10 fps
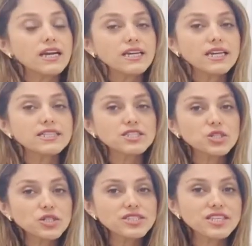It's
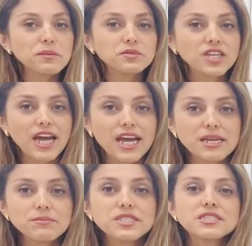good
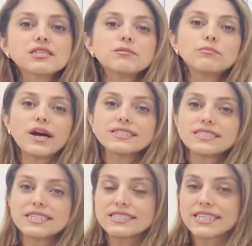sometimes, but
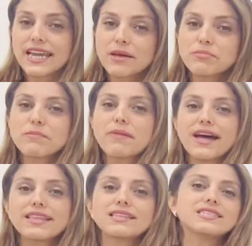it can be
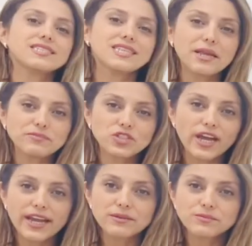bad at the same
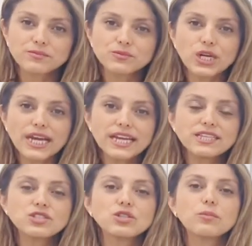time,
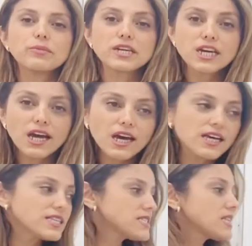right?
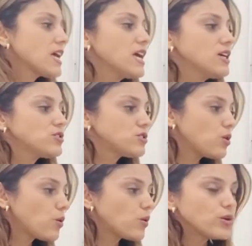
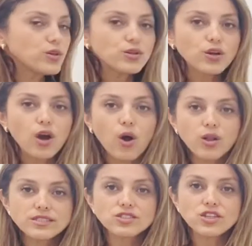So
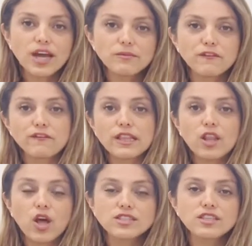all the time you feel
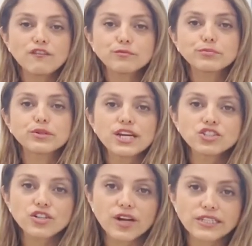lots of
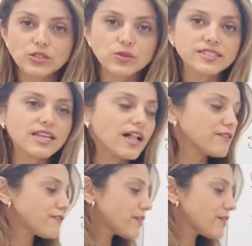pressure on yourself.